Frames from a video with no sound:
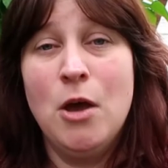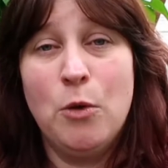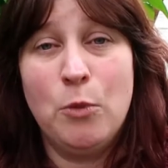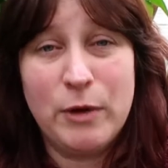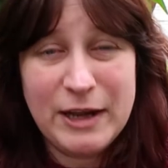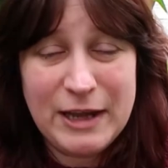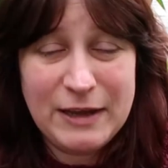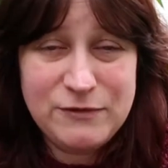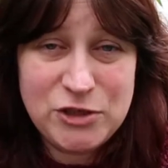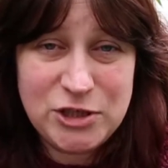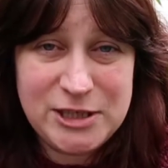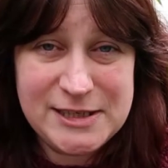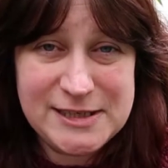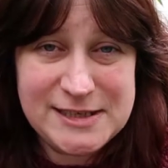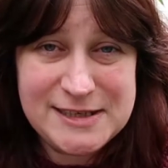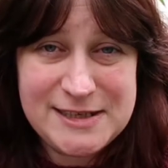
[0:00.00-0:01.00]
What I've
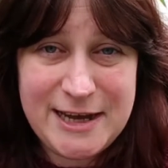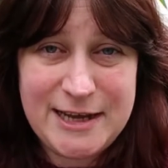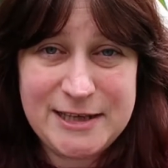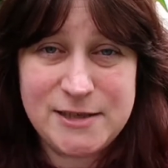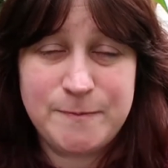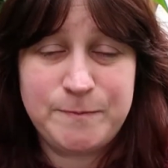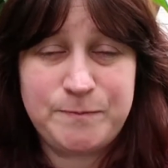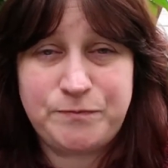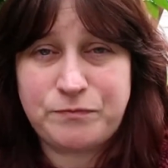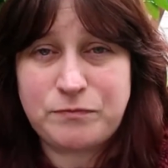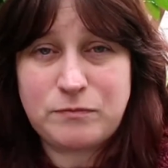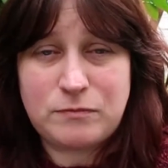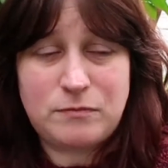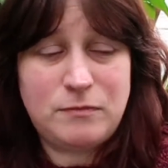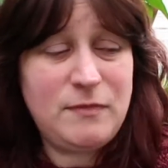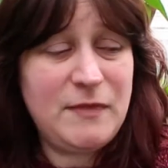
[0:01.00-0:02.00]
done instead
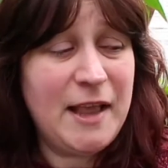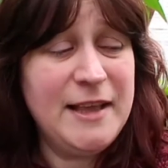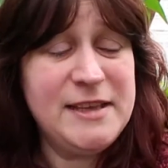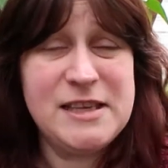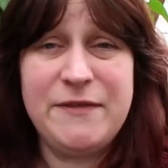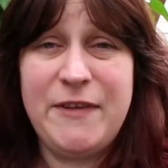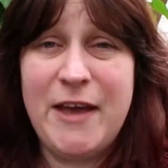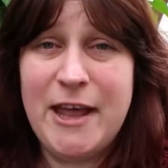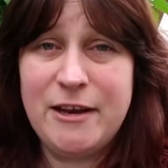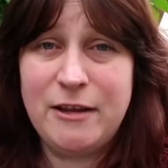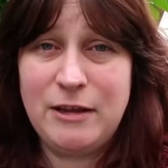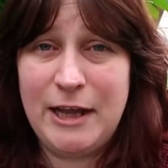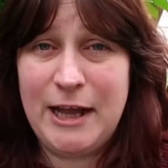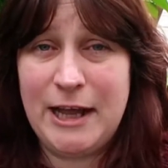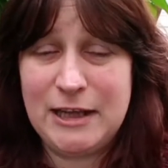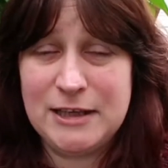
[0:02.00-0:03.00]
is I've
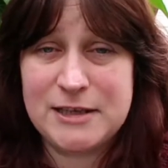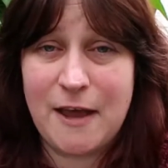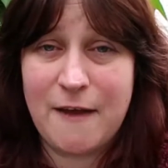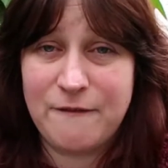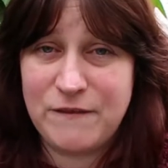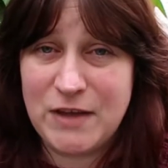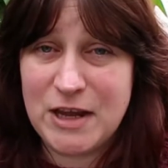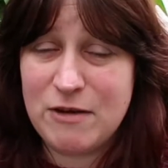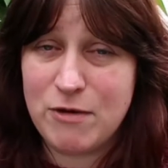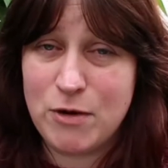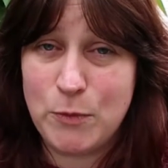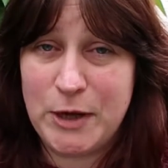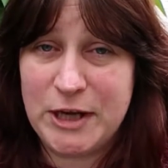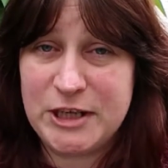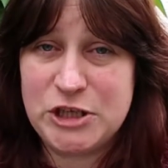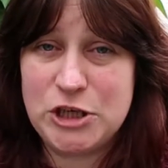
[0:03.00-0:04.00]
held a
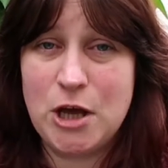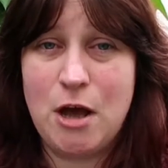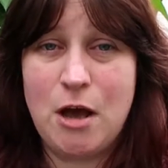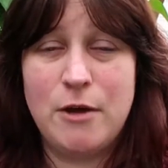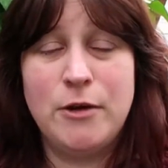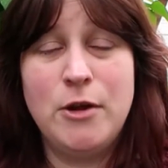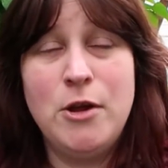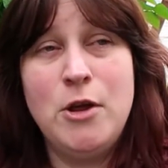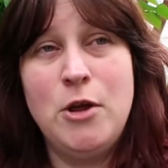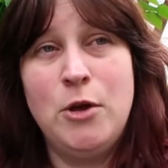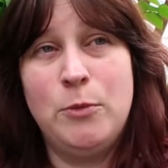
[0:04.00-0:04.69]
fingering weight yarn